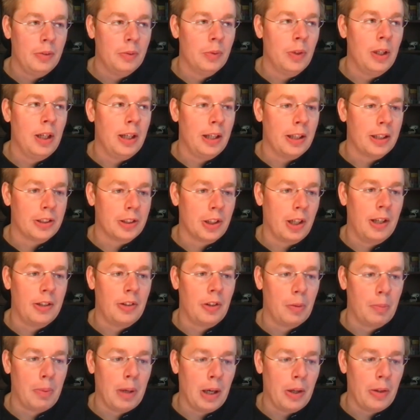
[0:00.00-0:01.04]
really excited
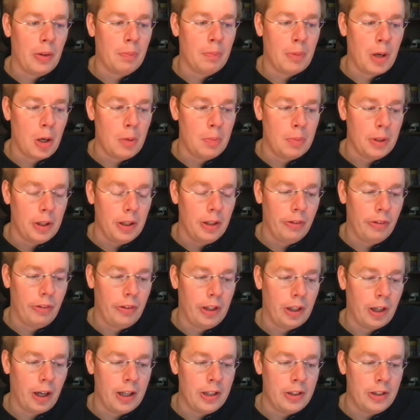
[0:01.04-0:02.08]
about at the moment is
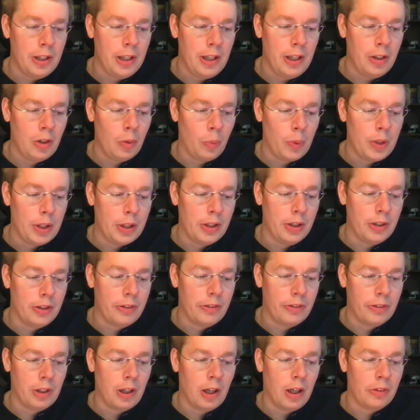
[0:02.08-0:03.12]
the idea that we could
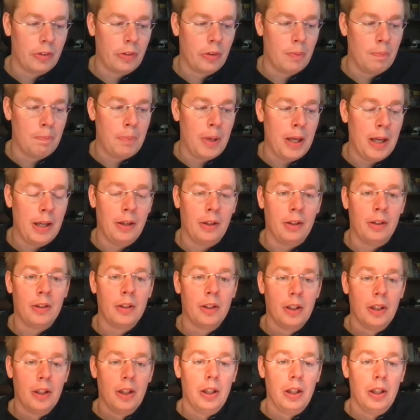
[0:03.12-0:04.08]
start to bin